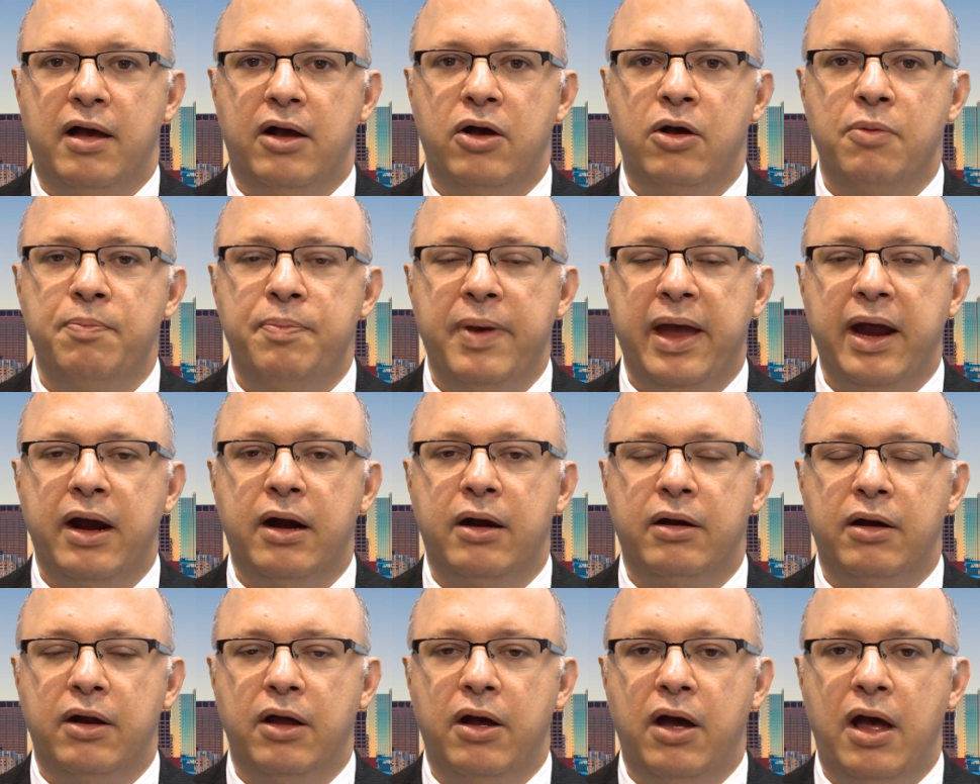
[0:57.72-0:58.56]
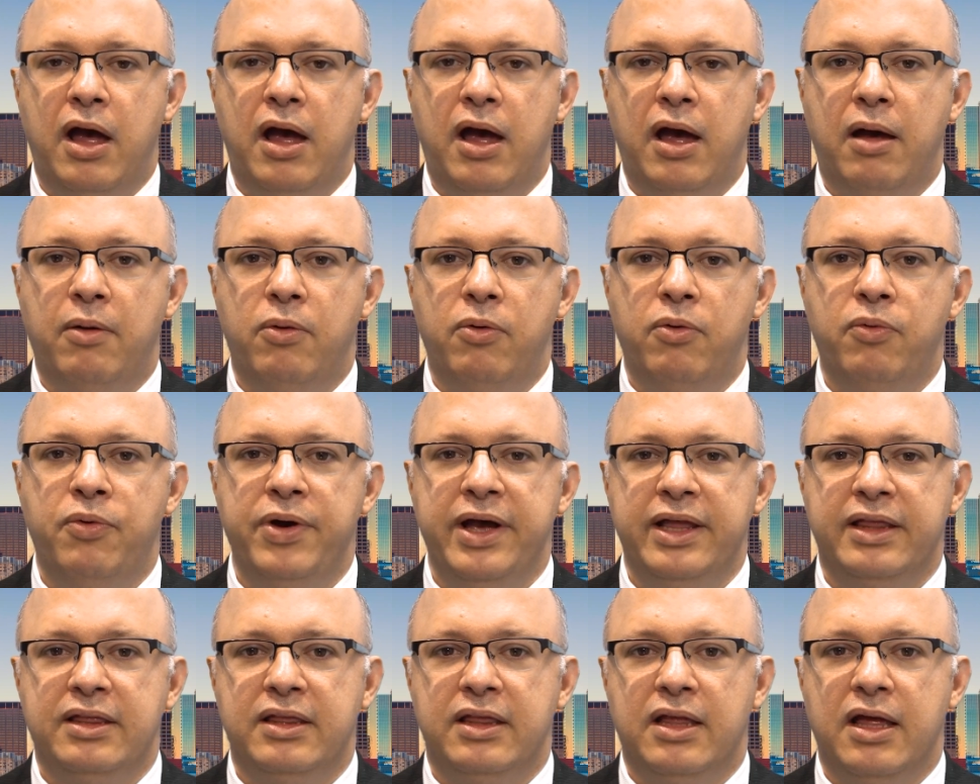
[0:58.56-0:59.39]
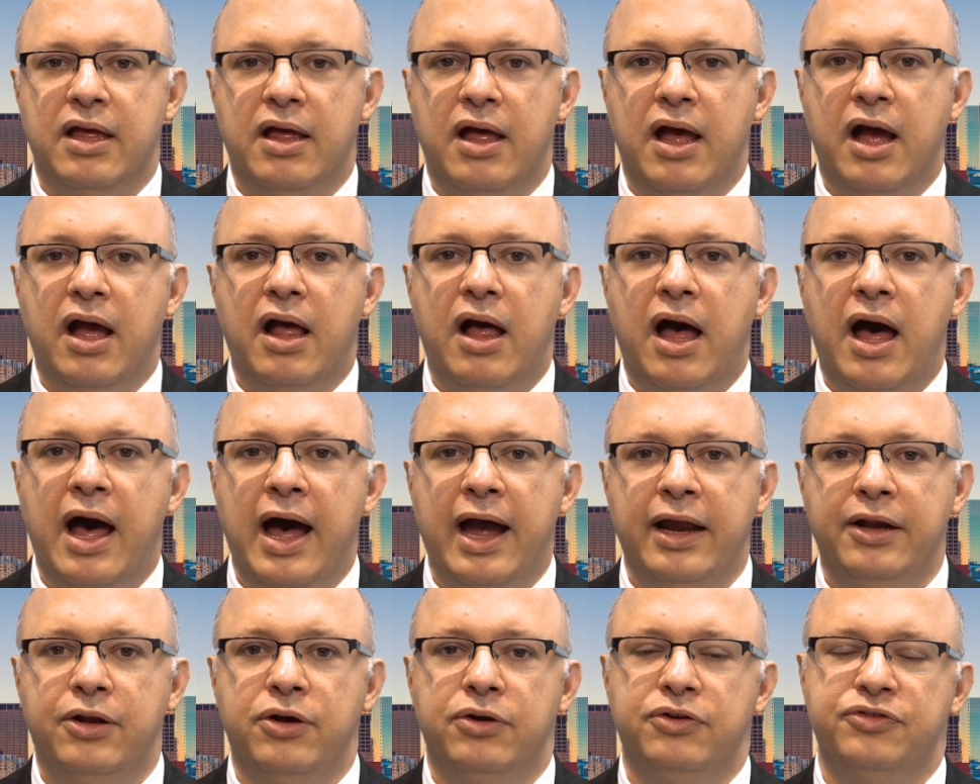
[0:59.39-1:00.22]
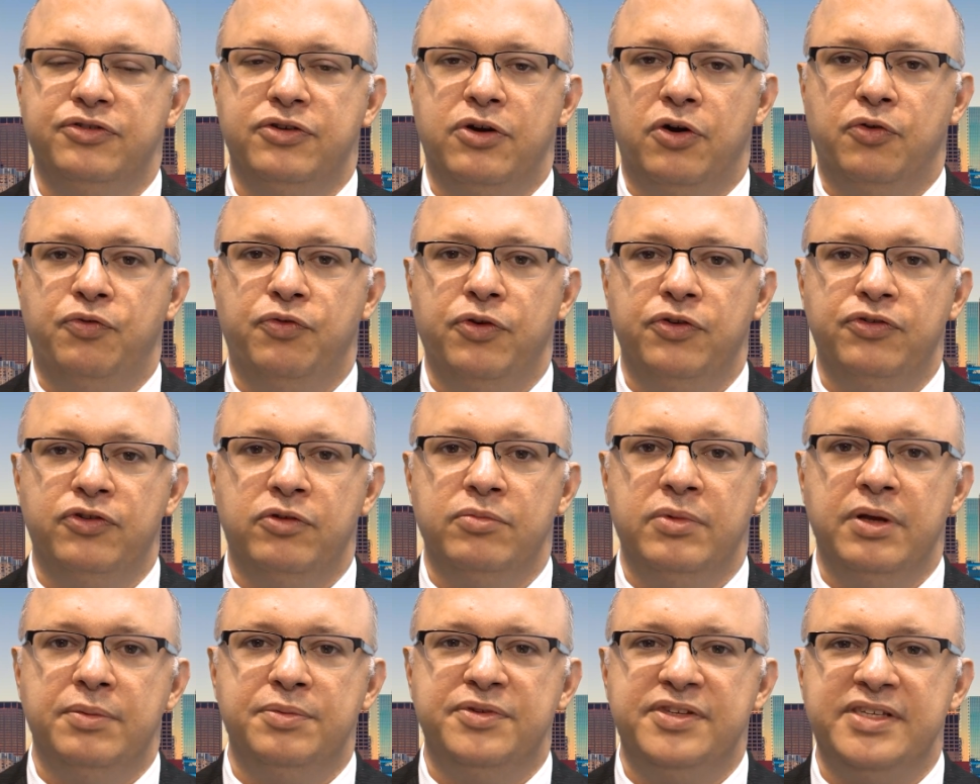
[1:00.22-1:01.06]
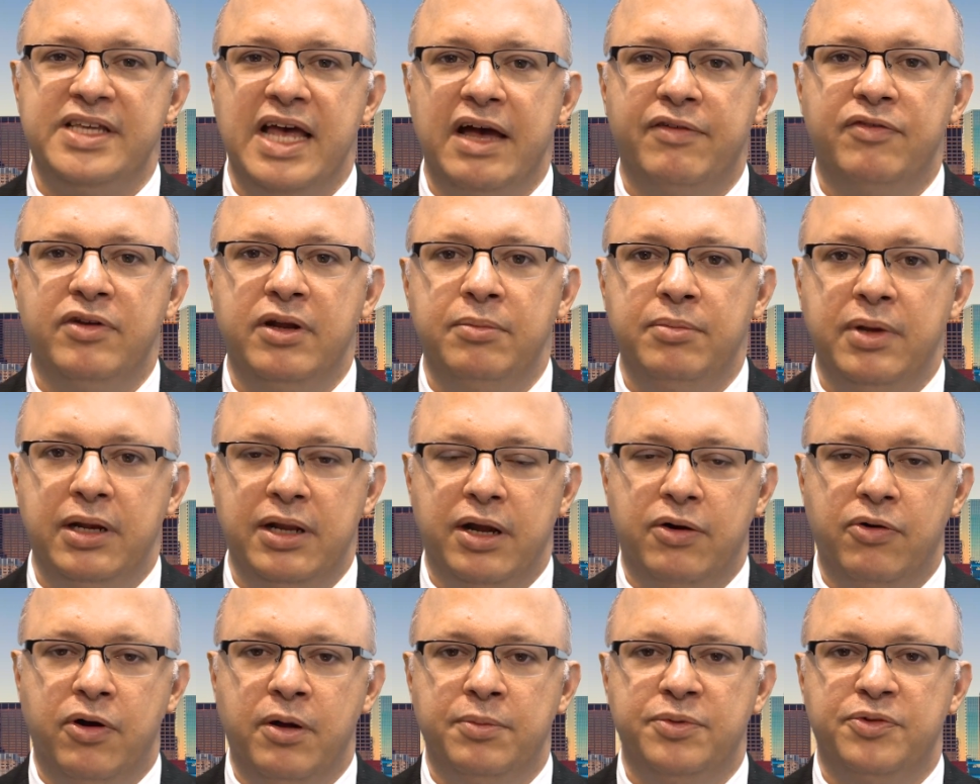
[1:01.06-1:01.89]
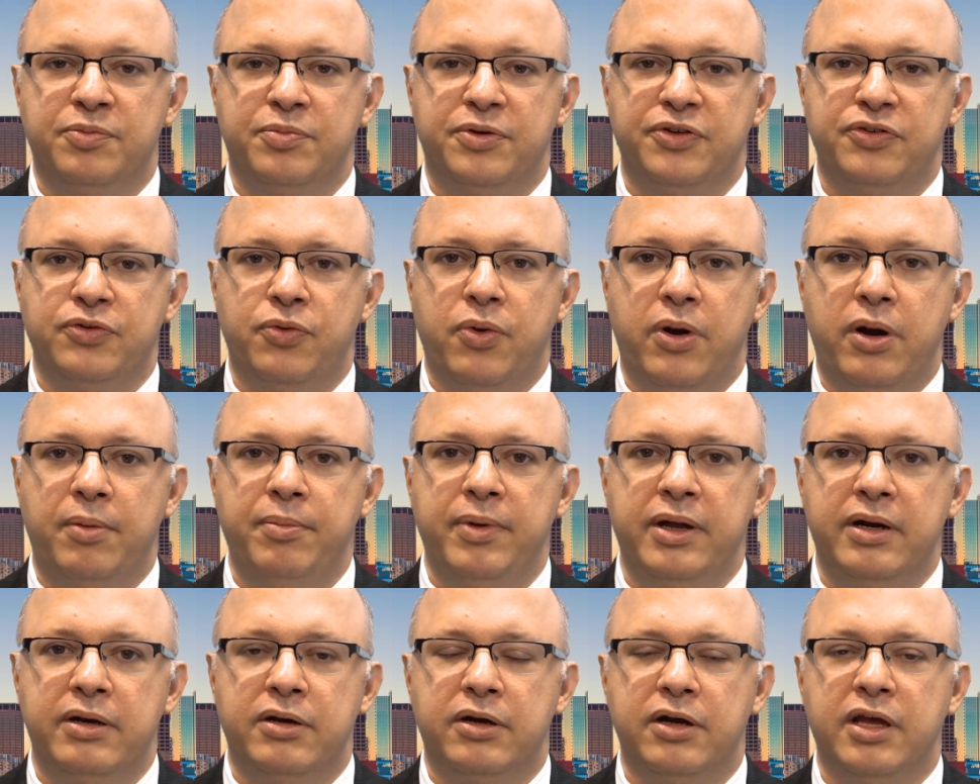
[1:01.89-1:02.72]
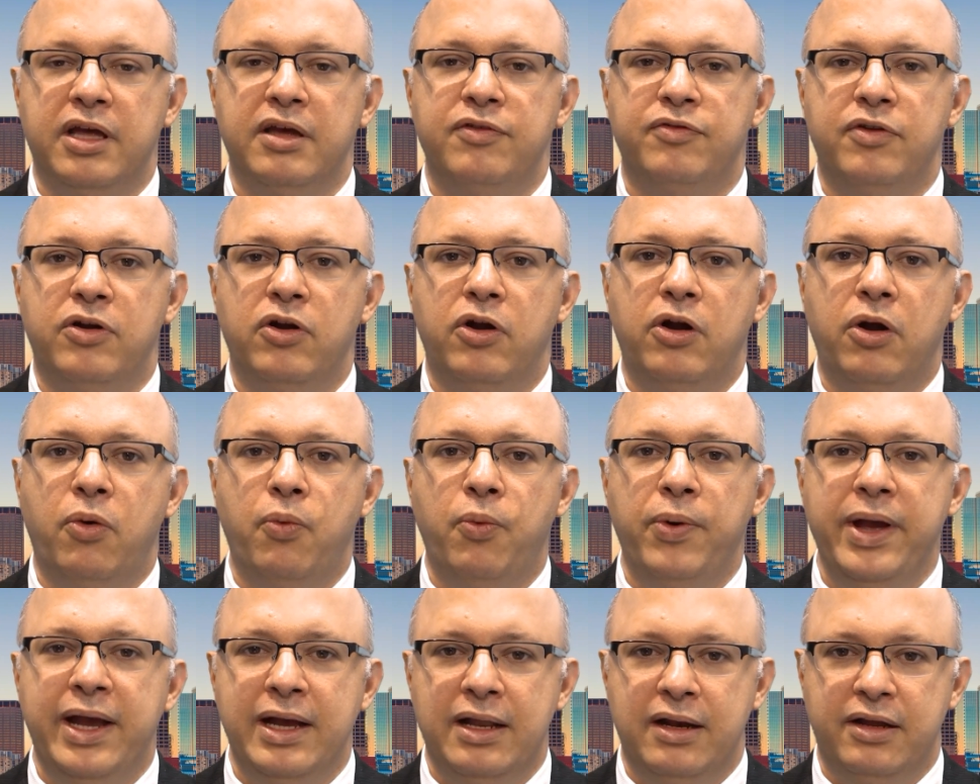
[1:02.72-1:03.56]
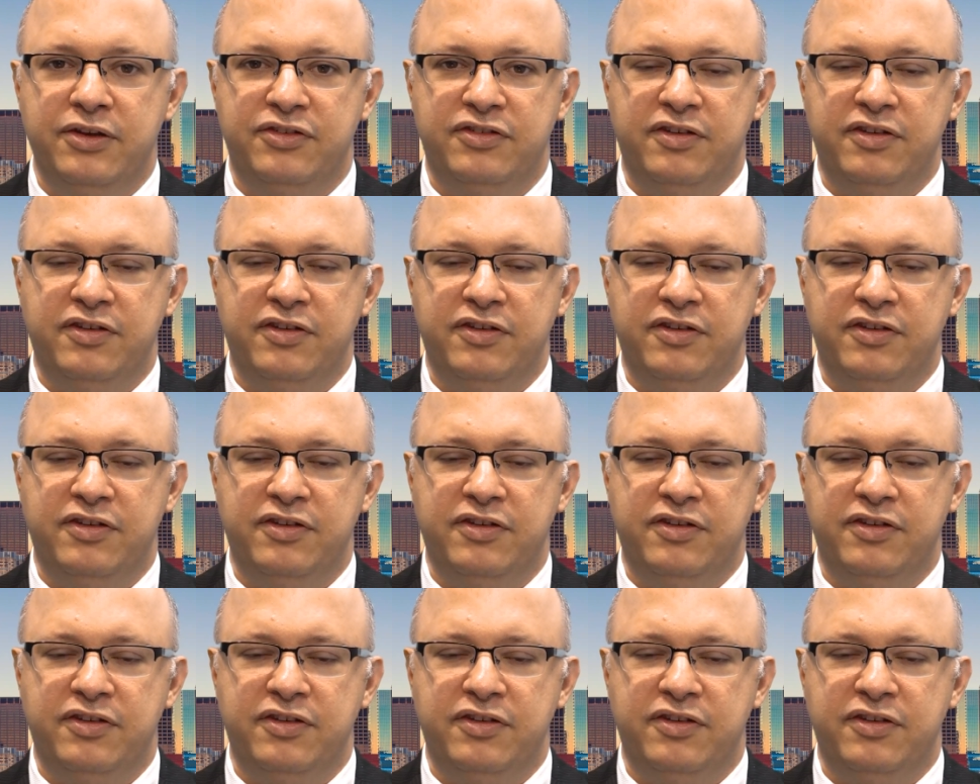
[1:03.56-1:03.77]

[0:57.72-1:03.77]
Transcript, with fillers: compared with high-dose carfilzomib, 70 milligrams per square meter, given on a weekly